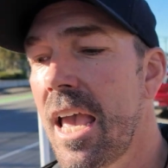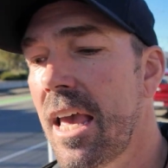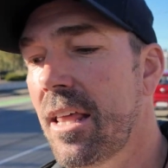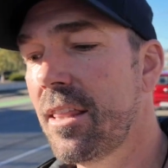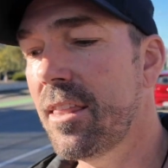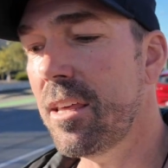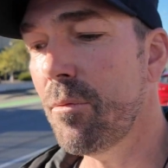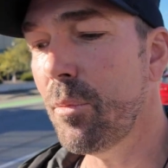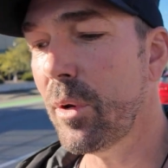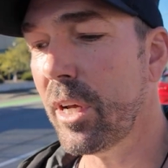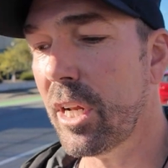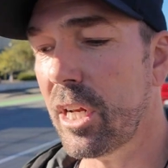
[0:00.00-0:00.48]

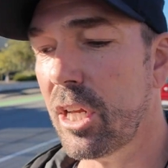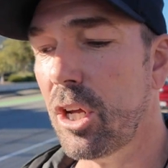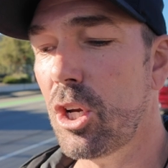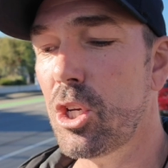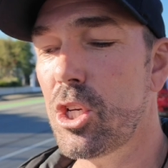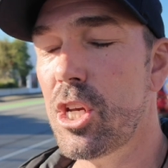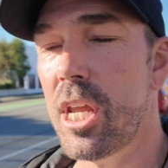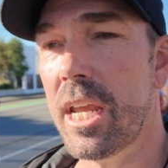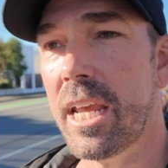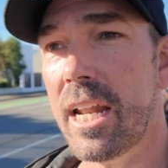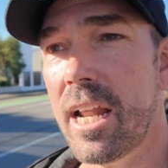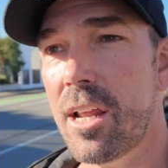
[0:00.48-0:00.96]
and then we're gonna go
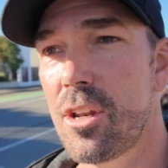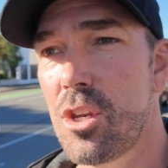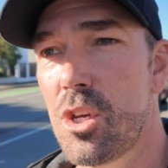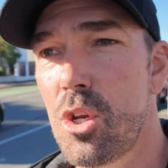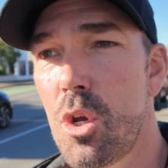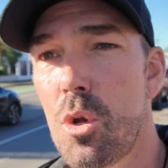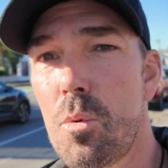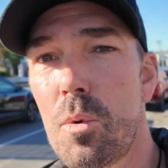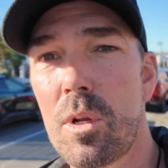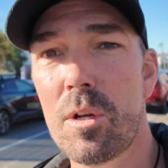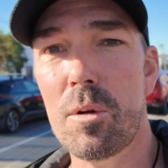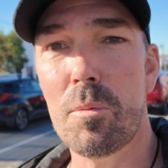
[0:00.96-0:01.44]
check out a
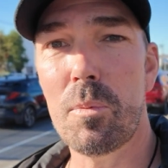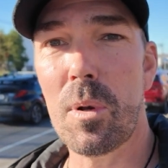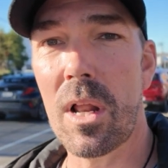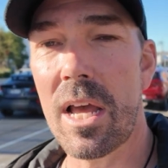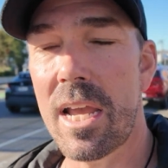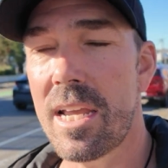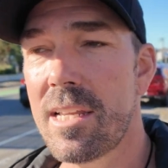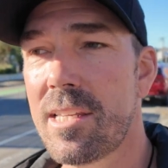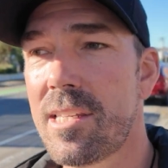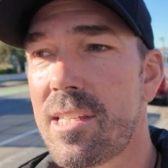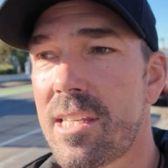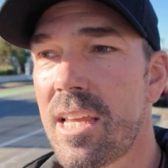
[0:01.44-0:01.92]
new little
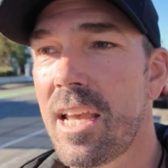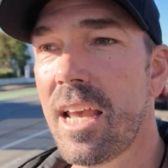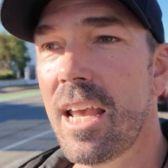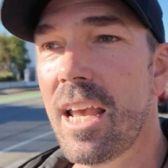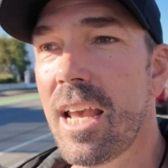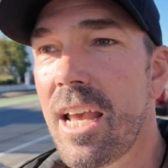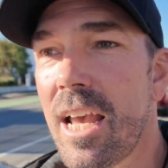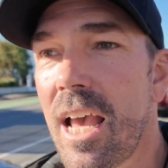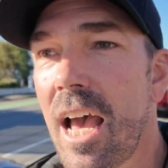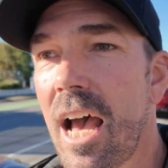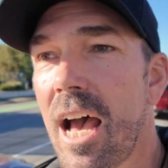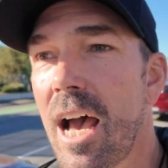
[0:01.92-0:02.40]
place
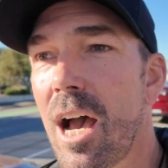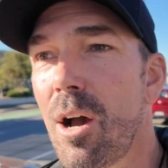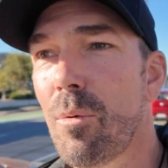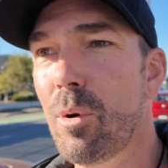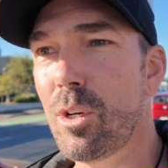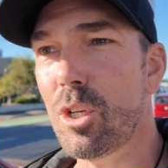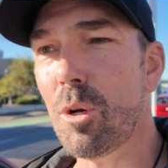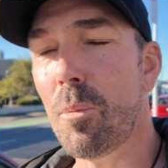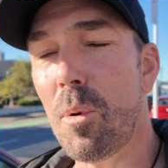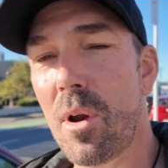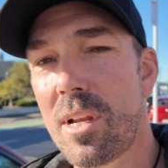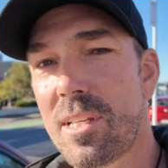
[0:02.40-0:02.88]

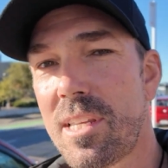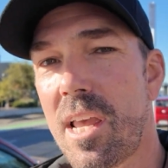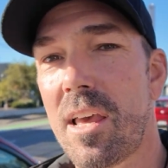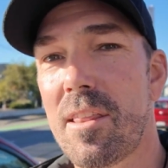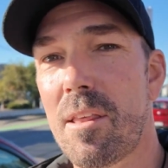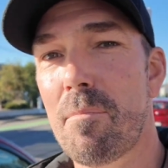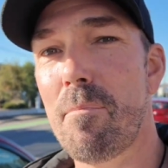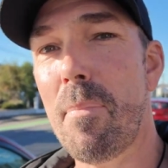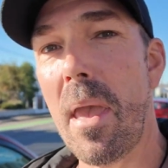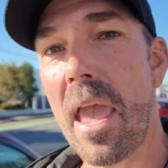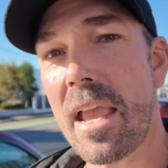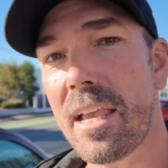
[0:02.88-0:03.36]
which operates
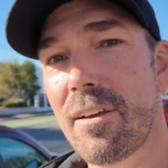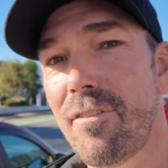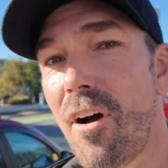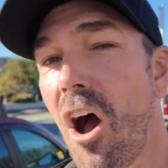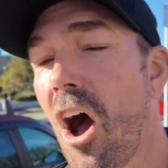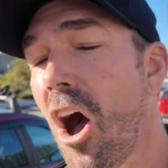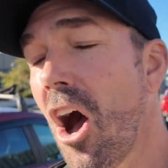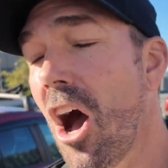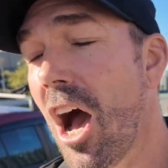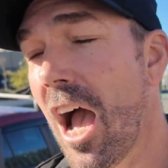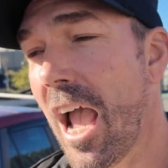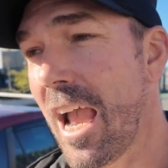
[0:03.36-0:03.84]
out the back of
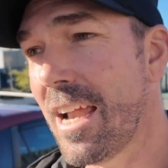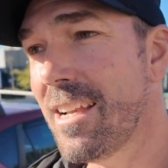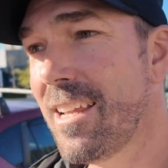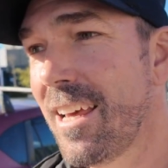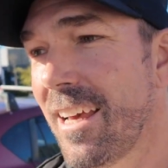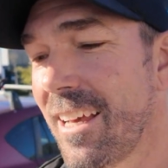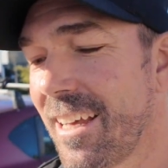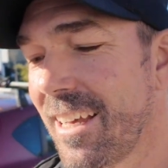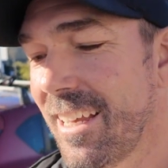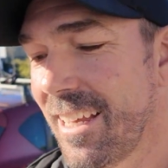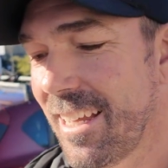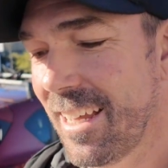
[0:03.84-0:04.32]
Hyde,